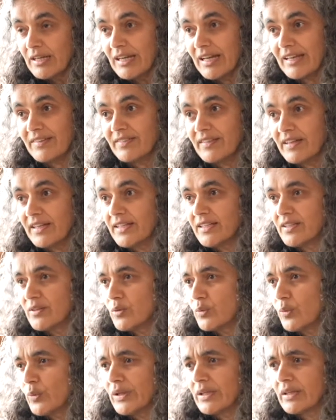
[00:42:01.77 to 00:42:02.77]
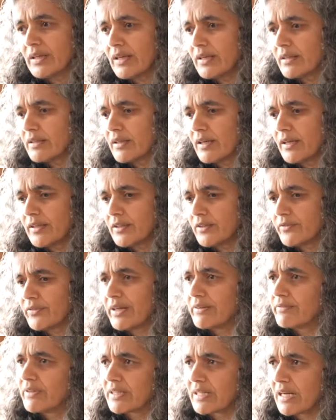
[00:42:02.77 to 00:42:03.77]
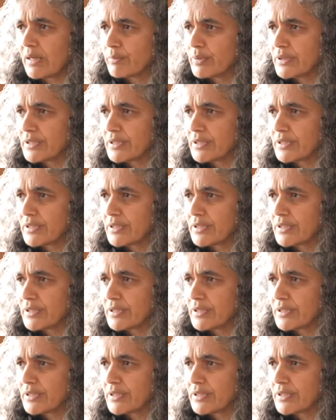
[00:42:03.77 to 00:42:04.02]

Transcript: and then we can kind of have a cup